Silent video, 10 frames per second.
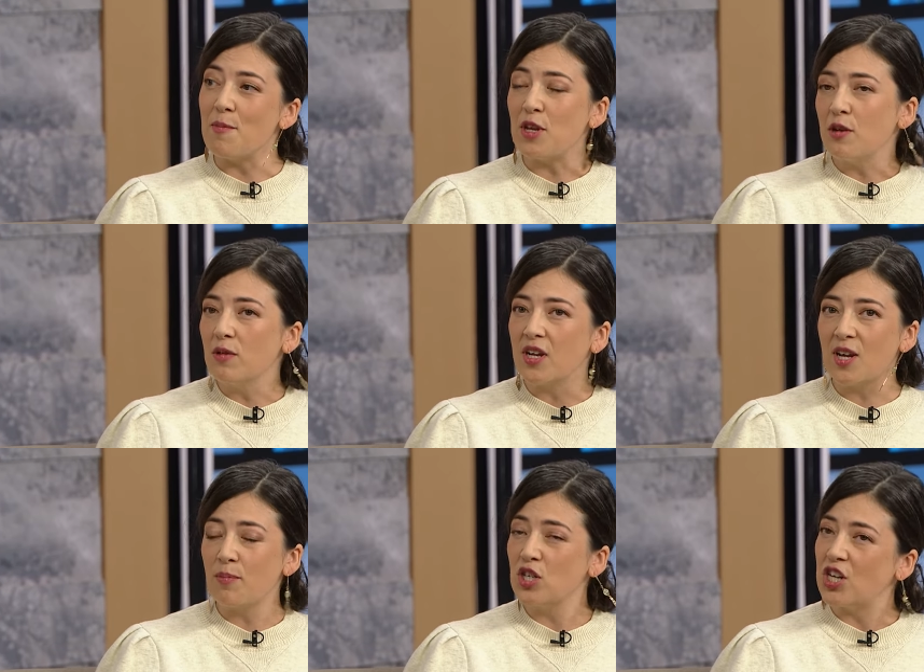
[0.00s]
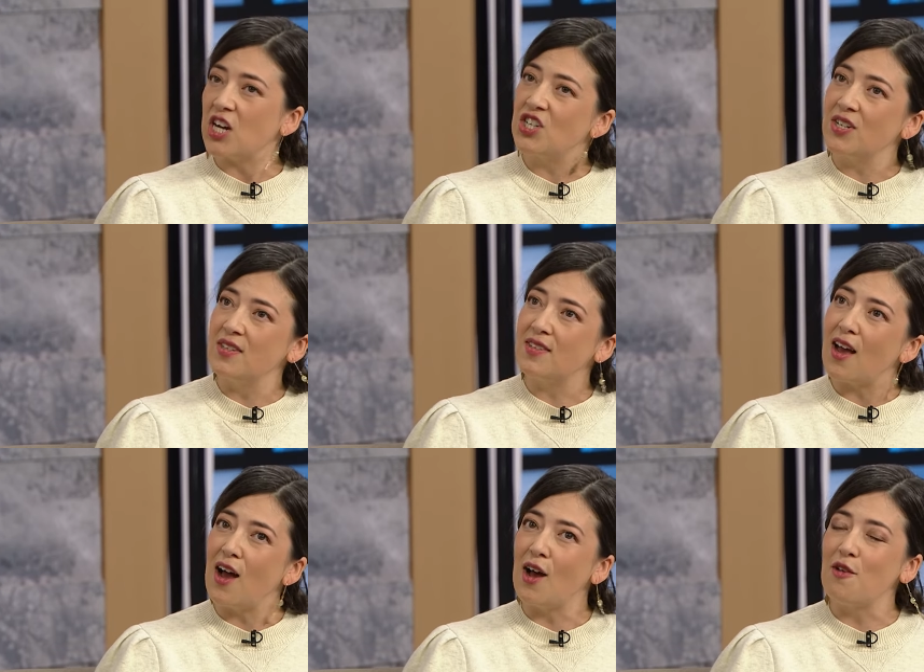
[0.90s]
I mean, you look at projections
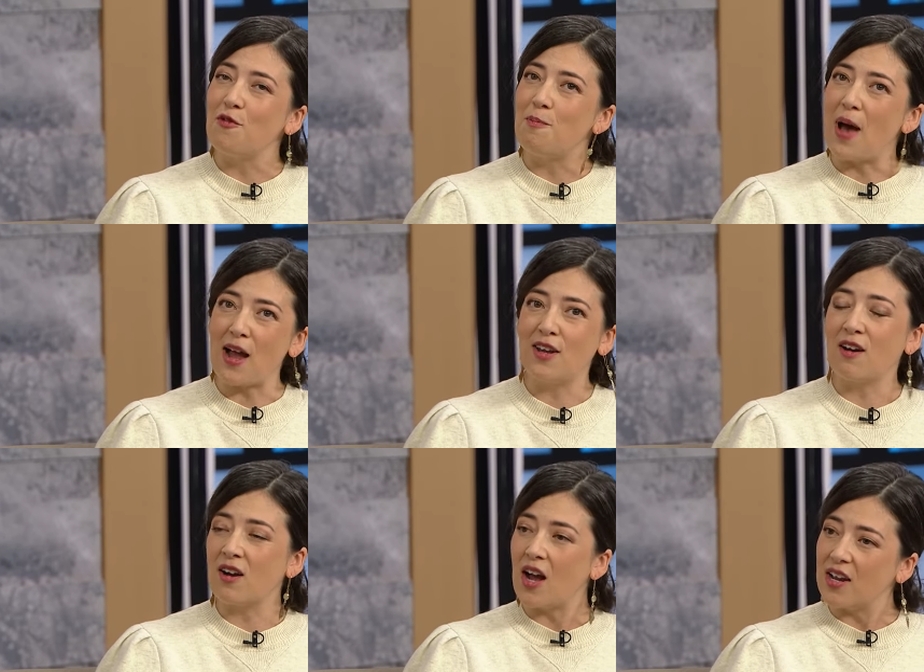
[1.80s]
of backyard